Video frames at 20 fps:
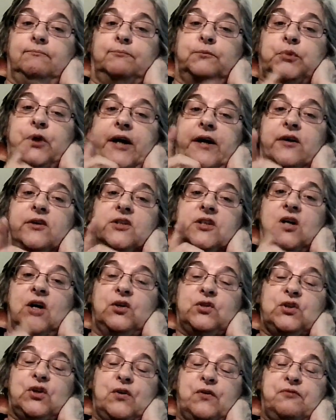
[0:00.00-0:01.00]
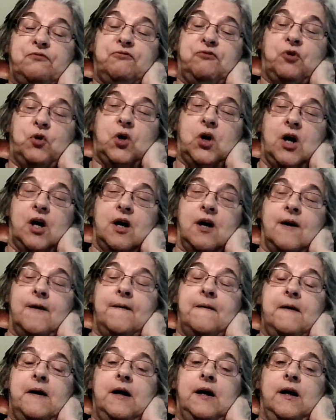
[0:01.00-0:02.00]
prayers also for
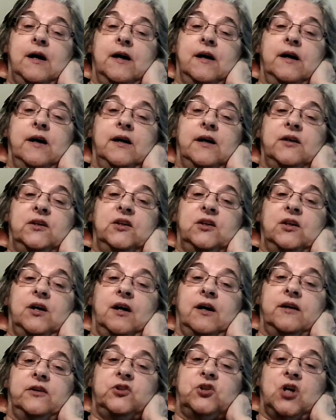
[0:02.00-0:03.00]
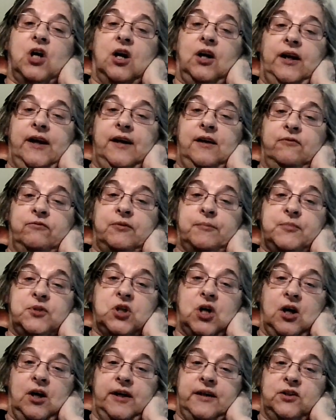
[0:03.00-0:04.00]
Charlene from
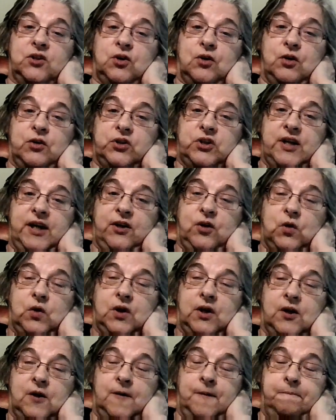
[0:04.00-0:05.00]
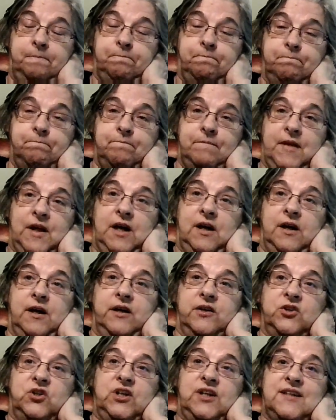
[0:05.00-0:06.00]
Charlene's Crochet Corner.
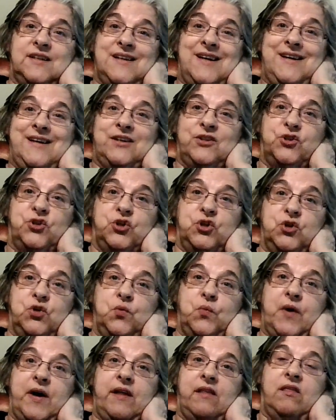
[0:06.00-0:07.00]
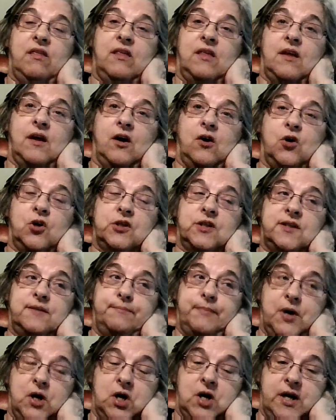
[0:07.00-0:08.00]
She has an issue with her
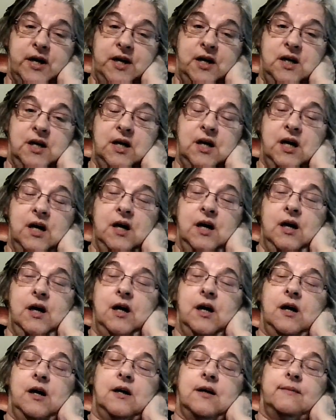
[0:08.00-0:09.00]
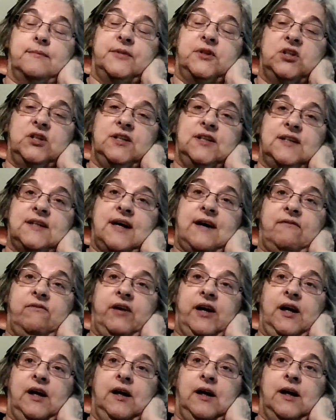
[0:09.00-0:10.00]
spine. She's
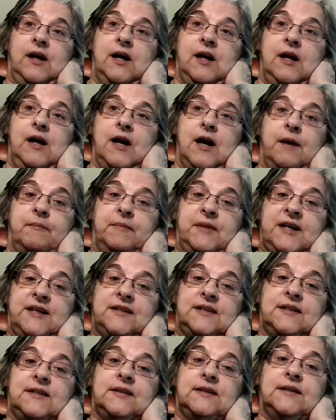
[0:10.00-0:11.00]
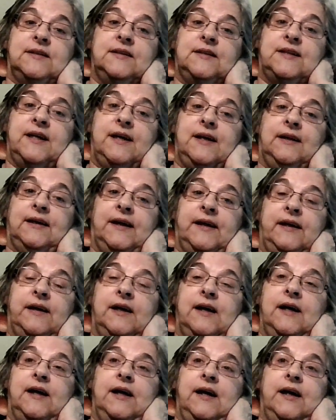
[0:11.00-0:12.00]
having numbness and tingling
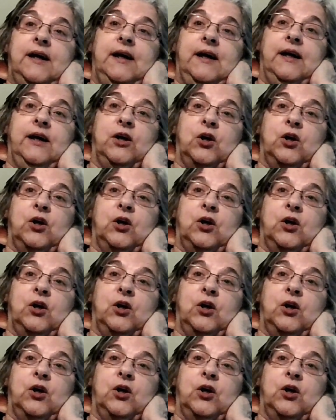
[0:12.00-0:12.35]
in